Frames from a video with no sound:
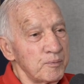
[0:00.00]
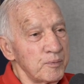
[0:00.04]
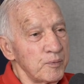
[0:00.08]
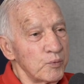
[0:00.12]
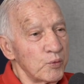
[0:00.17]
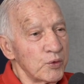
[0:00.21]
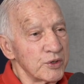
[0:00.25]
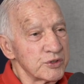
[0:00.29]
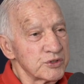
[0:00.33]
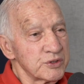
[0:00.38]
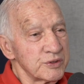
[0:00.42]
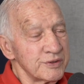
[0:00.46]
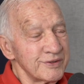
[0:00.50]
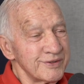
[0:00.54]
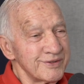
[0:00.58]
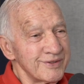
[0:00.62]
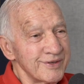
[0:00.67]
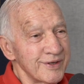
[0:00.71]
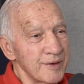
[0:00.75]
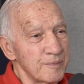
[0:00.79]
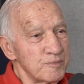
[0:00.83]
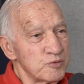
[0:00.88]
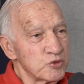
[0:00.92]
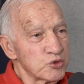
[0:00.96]
was
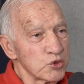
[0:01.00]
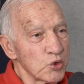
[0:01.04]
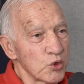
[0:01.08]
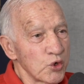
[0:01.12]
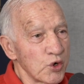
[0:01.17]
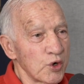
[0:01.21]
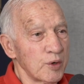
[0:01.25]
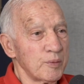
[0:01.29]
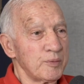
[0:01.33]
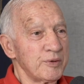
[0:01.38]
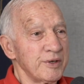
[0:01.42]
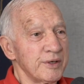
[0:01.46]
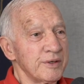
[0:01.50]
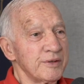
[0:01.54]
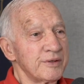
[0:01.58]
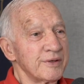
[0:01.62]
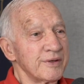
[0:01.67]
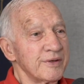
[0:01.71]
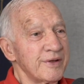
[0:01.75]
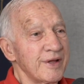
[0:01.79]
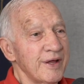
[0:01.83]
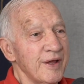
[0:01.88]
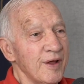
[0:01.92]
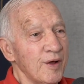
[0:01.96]
absorbed
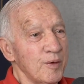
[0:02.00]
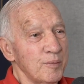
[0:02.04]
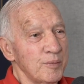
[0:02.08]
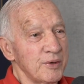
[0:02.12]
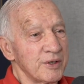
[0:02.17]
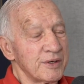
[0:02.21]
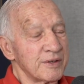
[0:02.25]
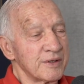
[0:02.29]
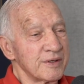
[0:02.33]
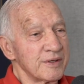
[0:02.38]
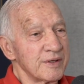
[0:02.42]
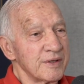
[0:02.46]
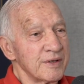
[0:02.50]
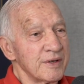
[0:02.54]
into the helmet.